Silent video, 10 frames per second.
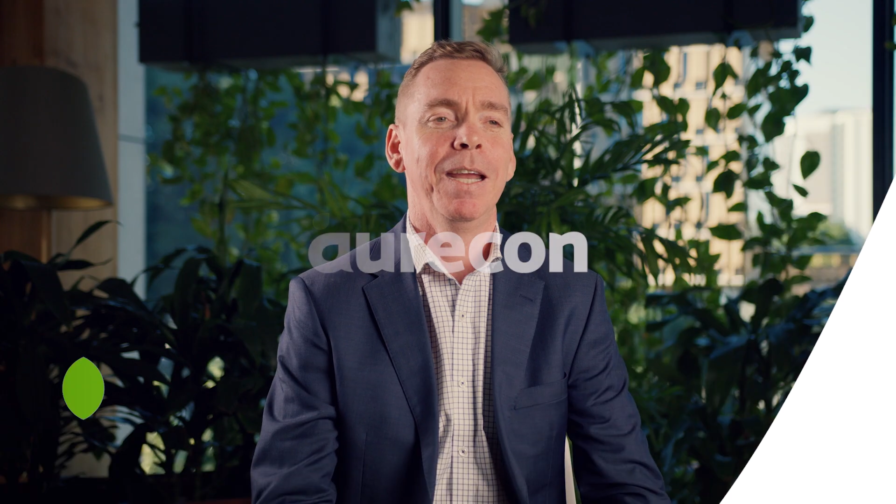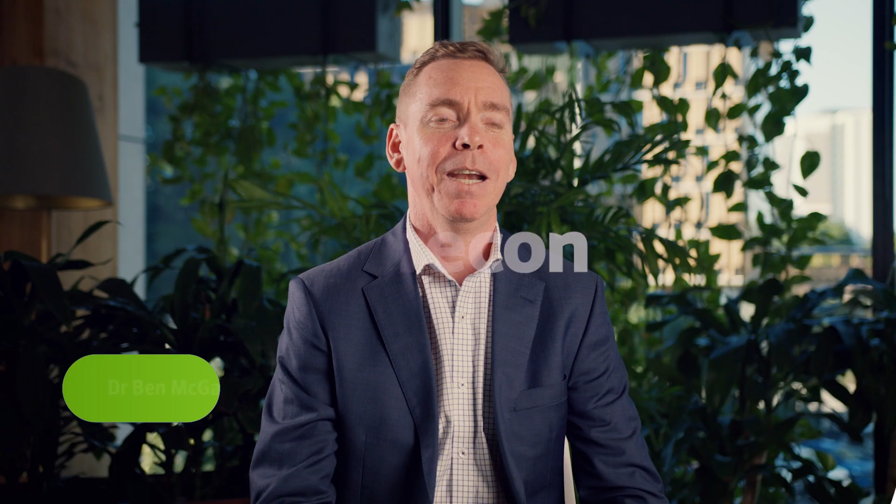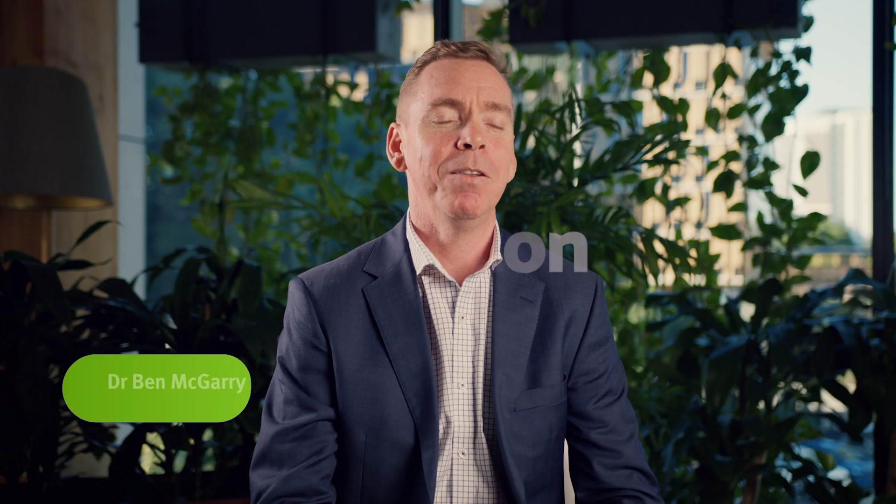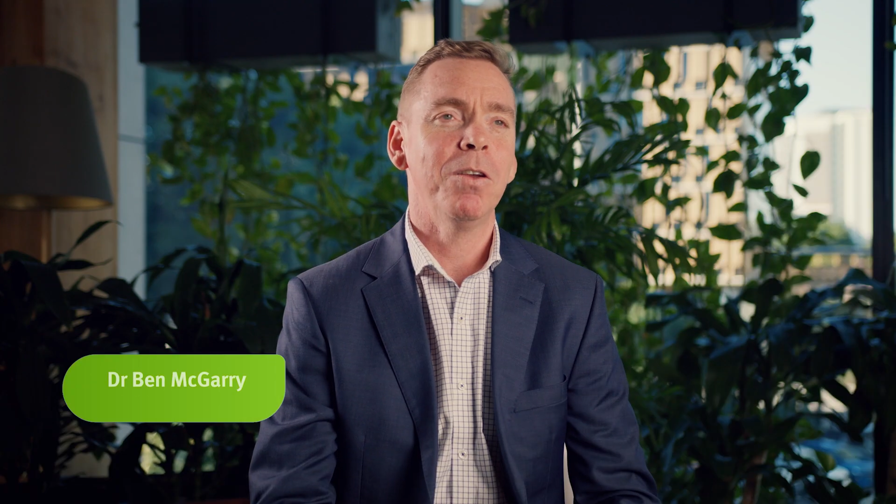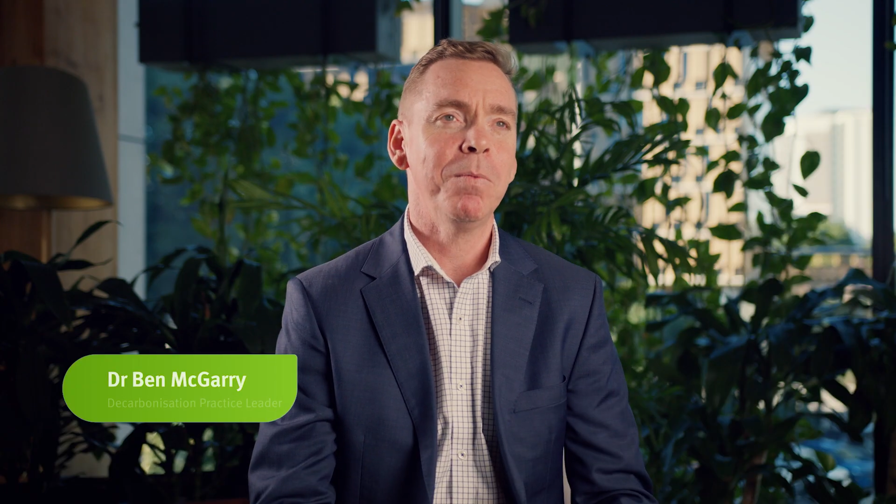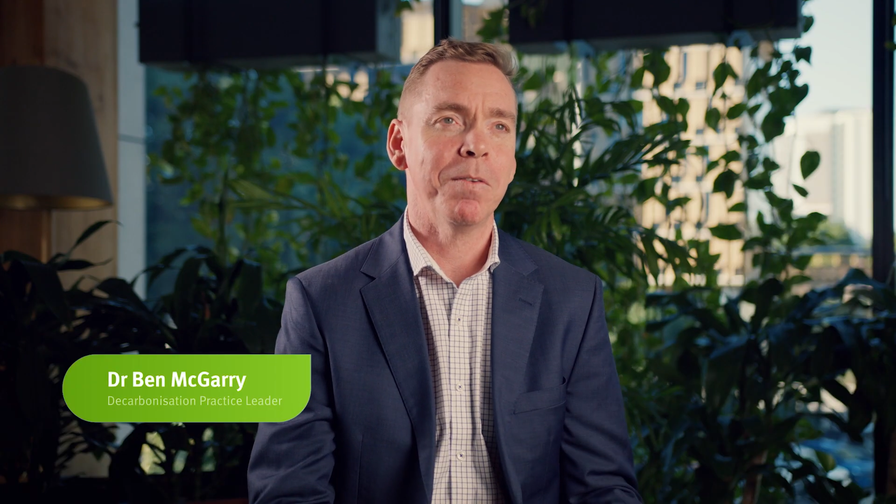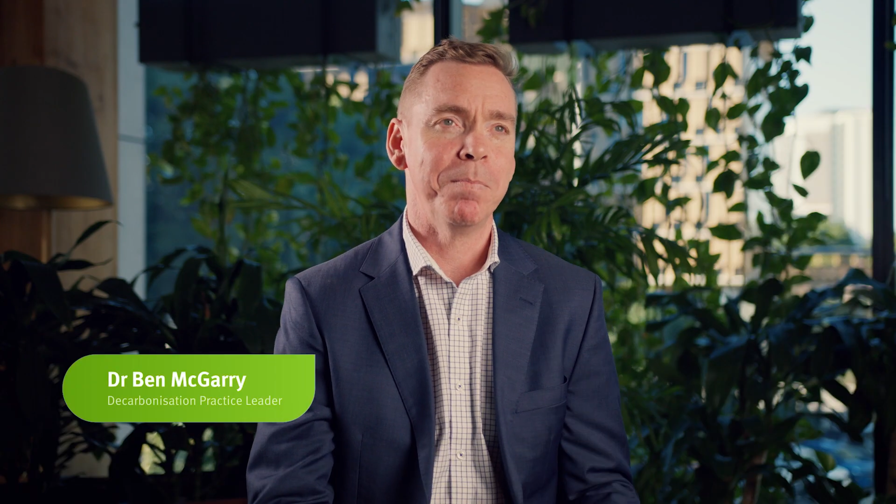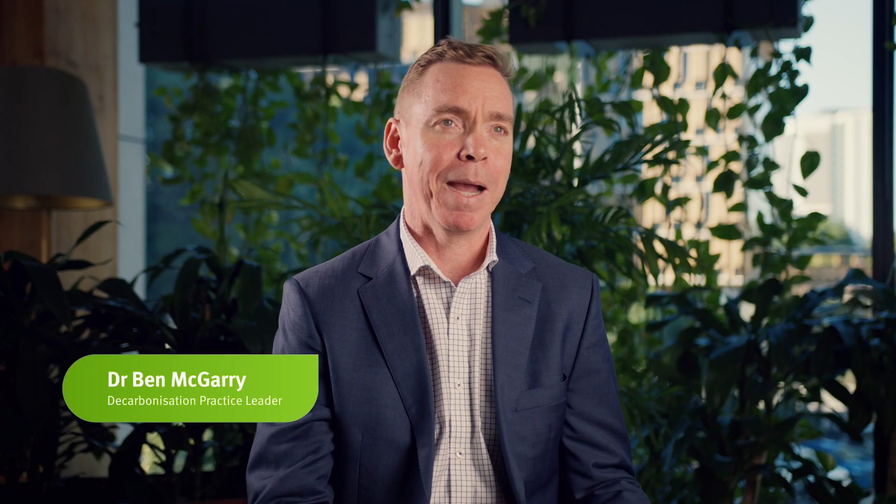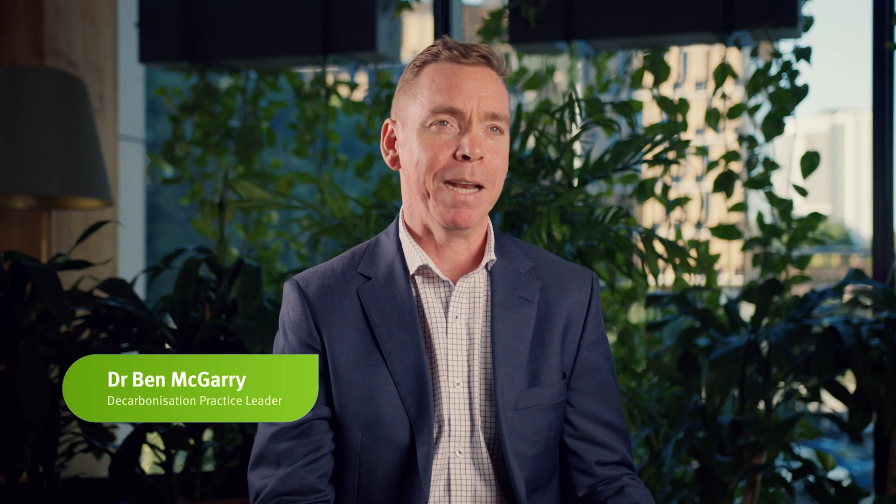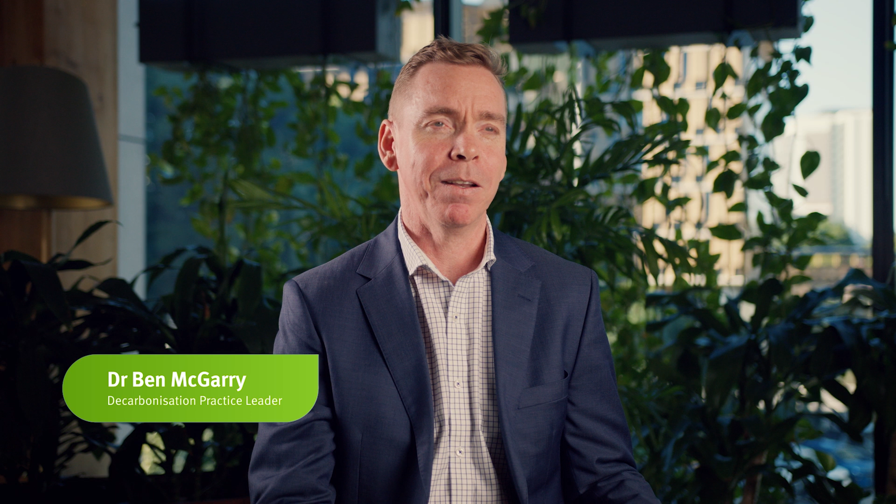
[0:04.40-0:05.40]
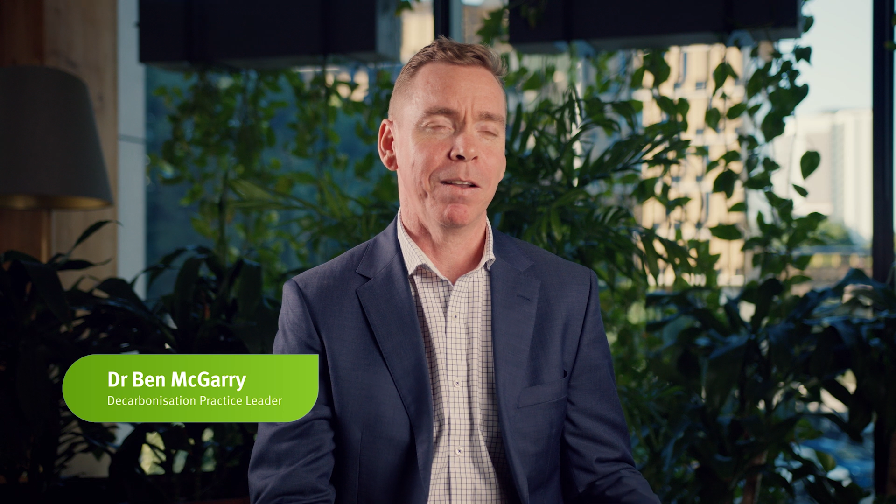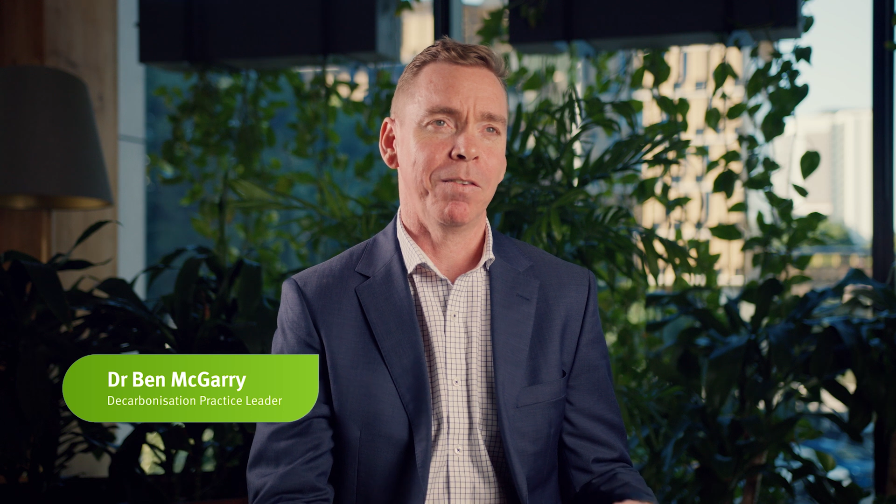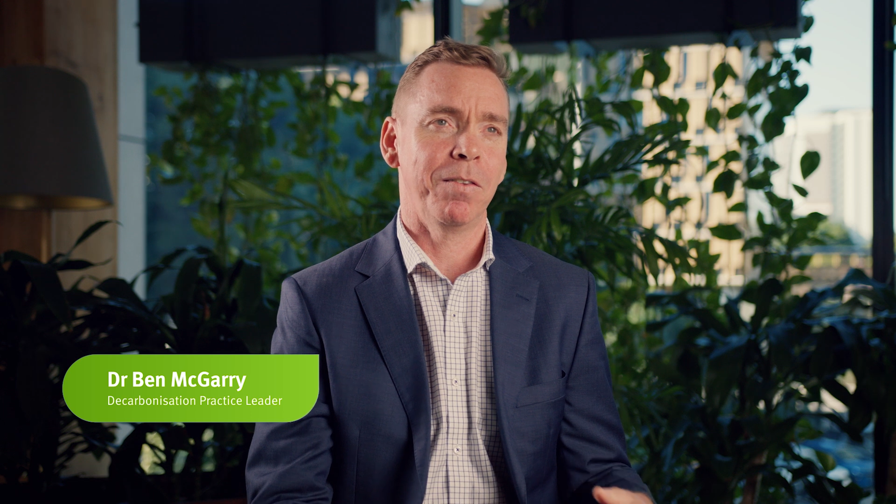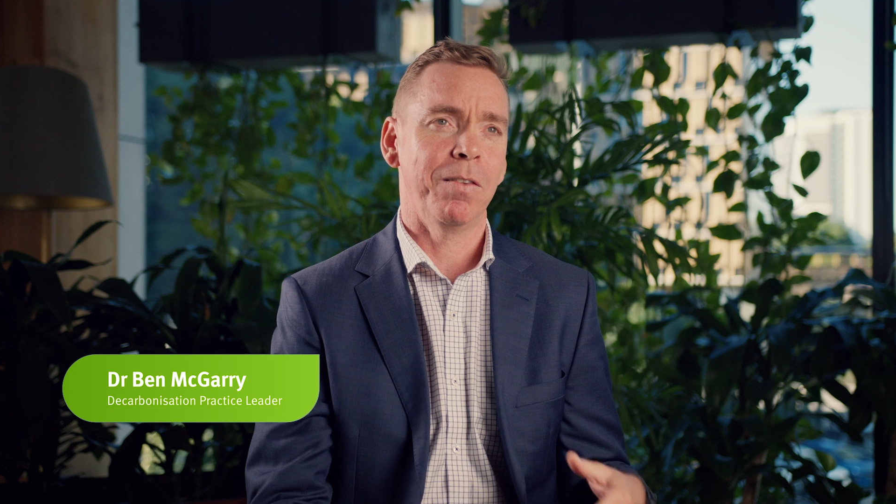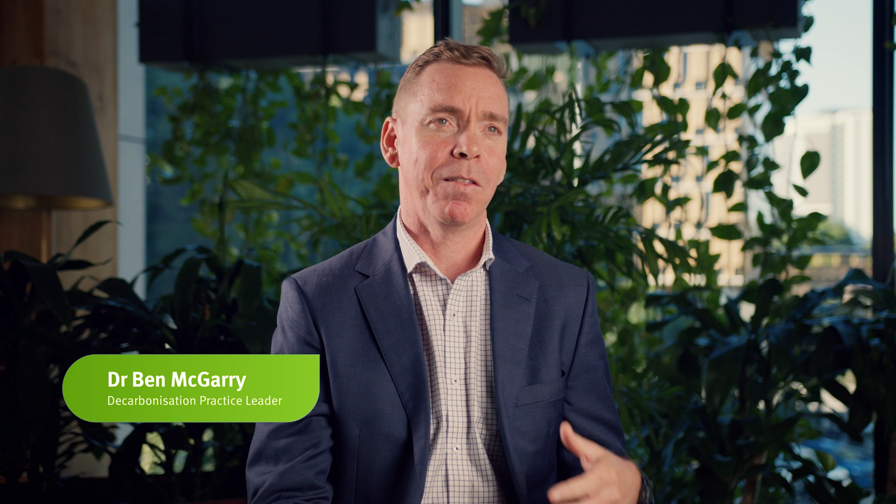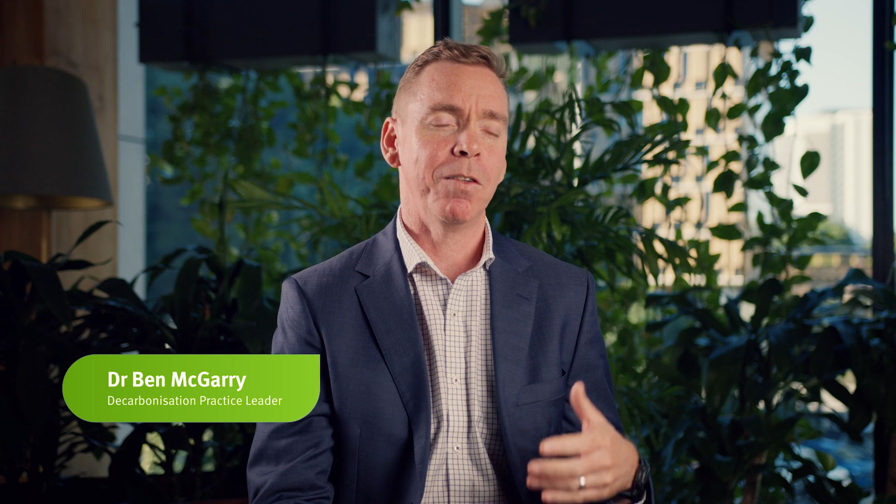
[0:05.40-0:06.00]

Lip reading: And in terms of maintenance,